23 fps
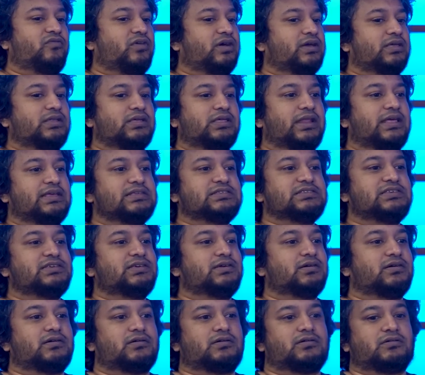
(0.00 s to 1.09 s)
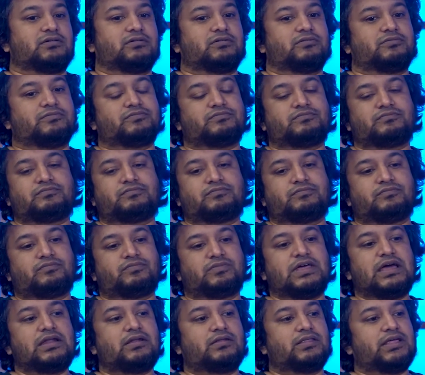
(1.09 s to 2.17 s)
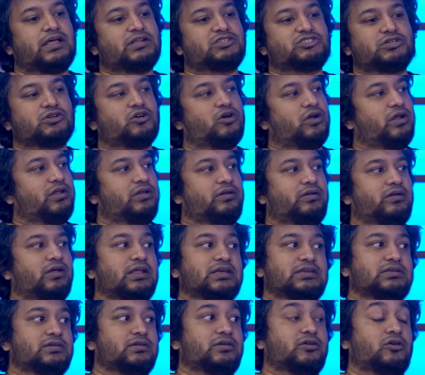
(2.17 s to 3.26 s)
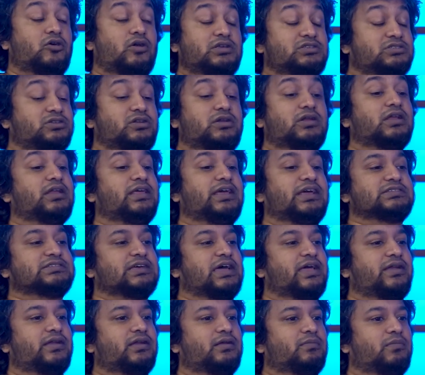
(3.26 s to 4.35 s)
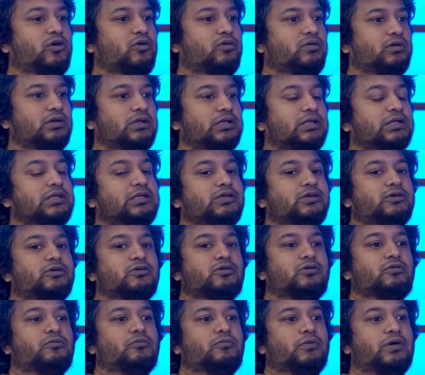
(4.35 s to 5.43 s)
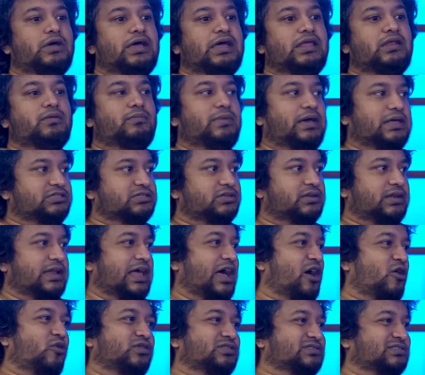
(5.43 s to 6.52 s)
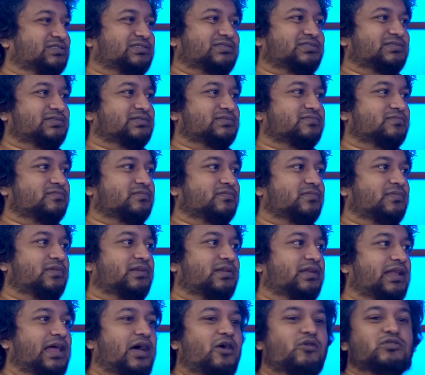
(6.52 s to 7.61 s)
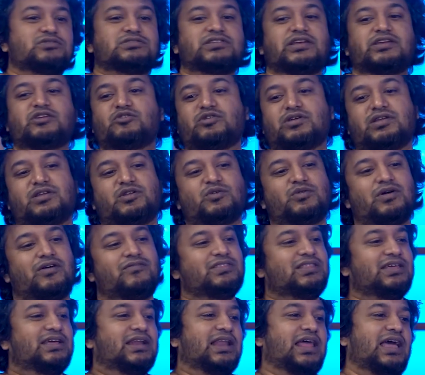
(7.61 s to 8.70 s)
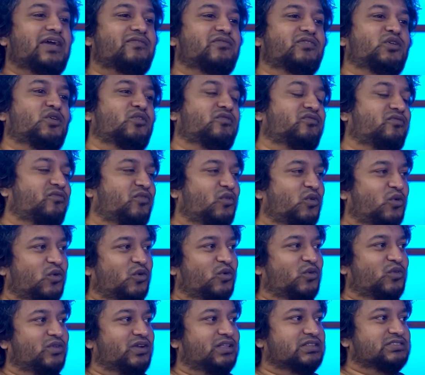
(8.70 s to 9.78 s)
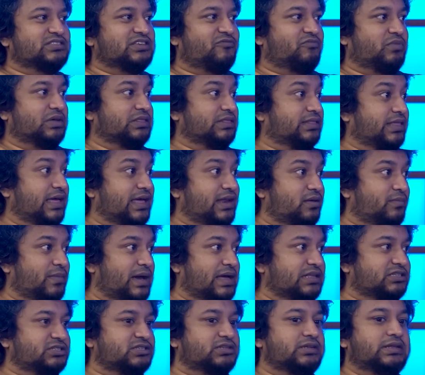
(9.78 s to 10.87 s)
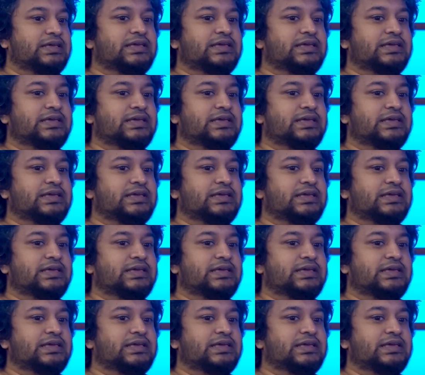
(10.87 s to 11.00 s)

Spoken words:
fucking crazy. That shit got us really excited about. And imagine now it's like you could do everything live on your phone and stuff. But then imagine